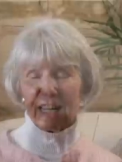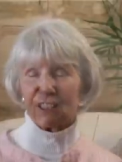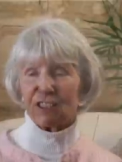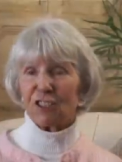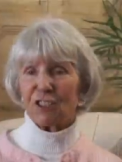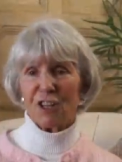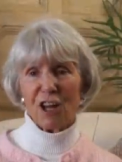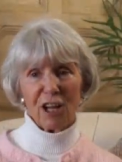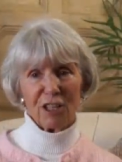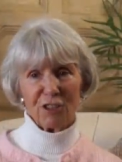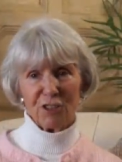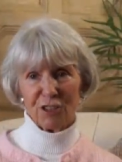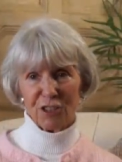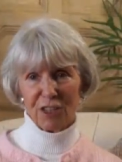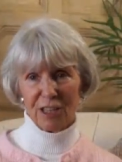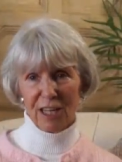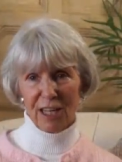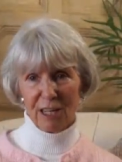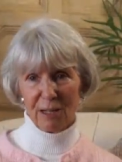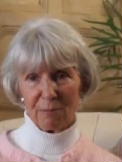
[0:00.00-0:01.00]
It's not your
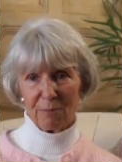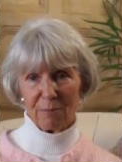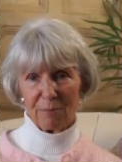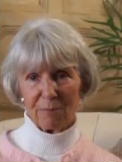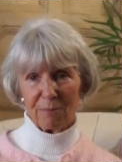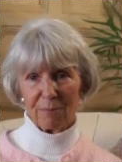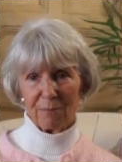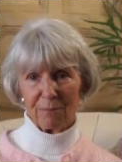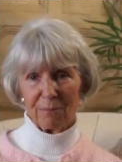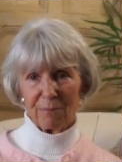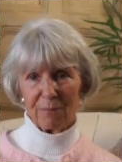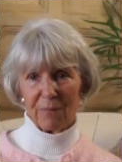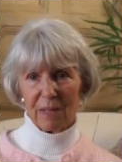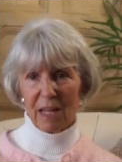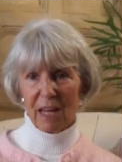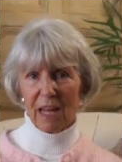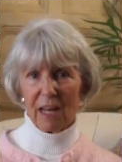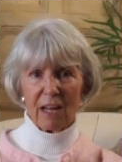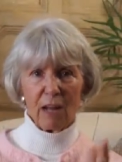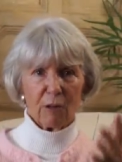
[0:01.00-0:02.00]
time."
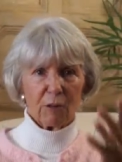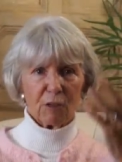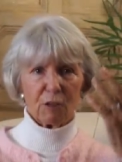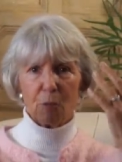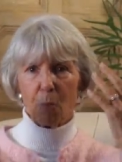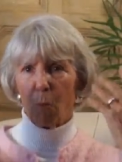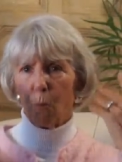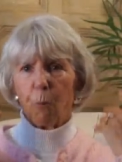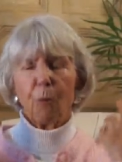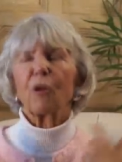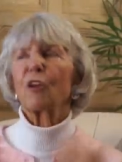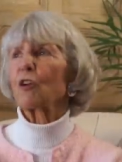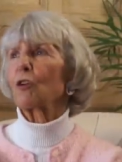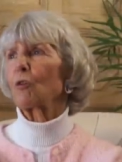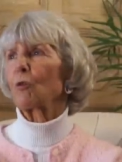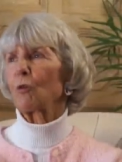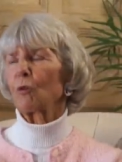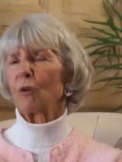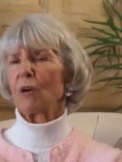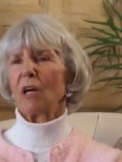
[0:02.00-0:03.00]
And I was, phew,
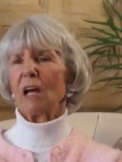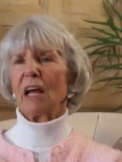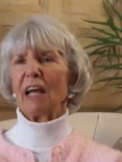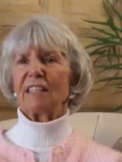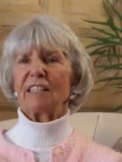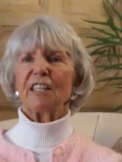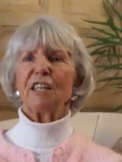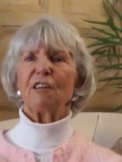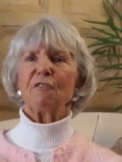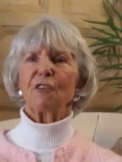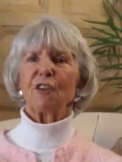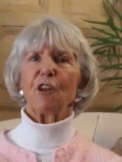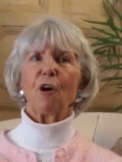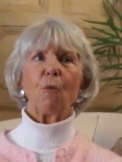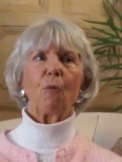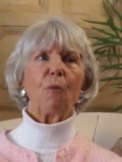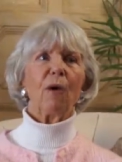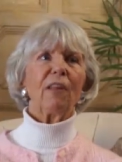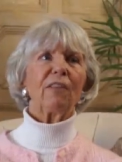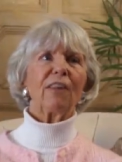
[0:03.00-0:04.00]
didn't even know
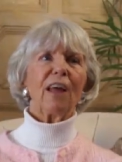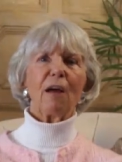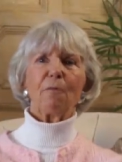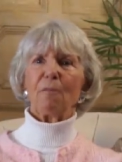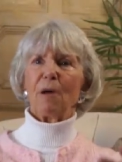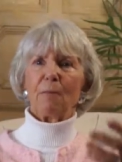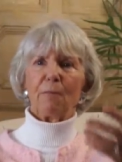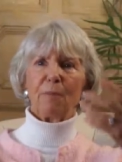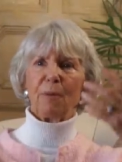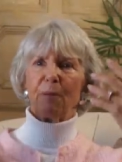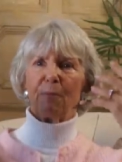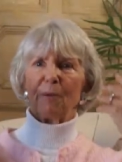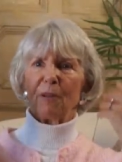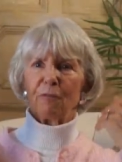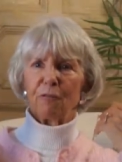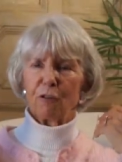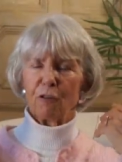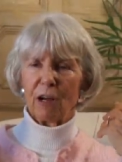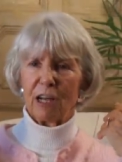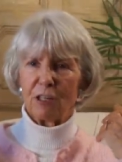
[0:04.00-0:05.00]
what that meant, but
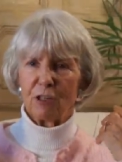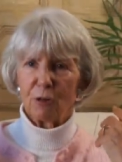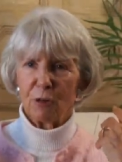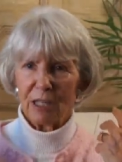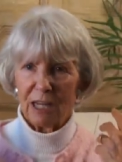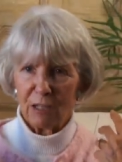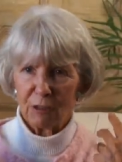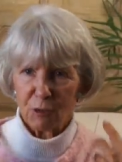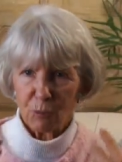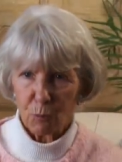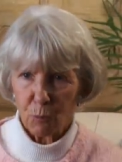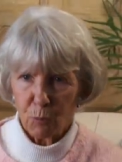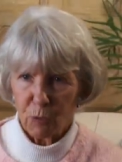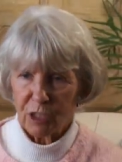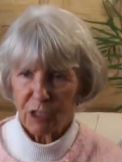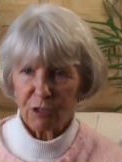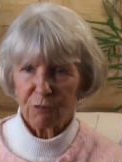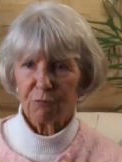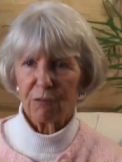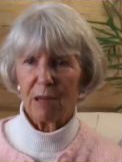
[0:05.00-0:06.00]
before I knew it, I was
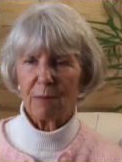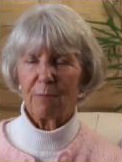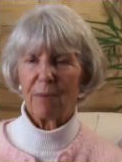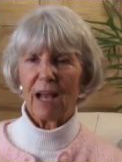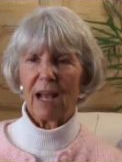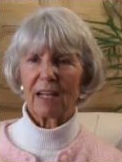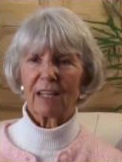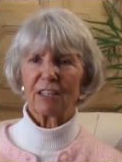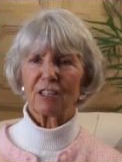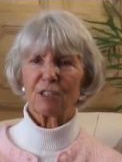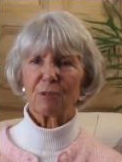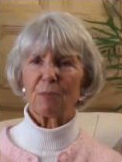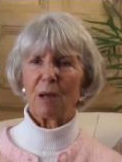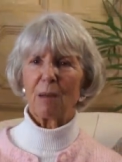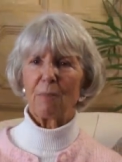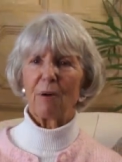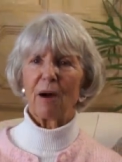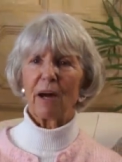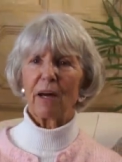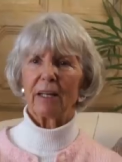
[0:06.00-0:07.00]
whooshed right back into my
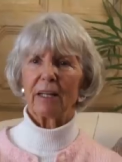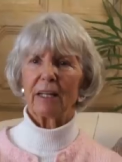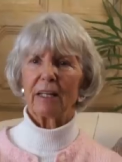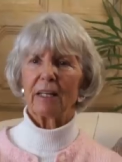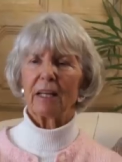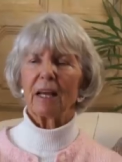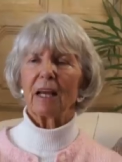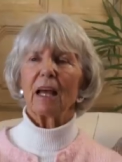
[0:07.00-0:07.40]
body.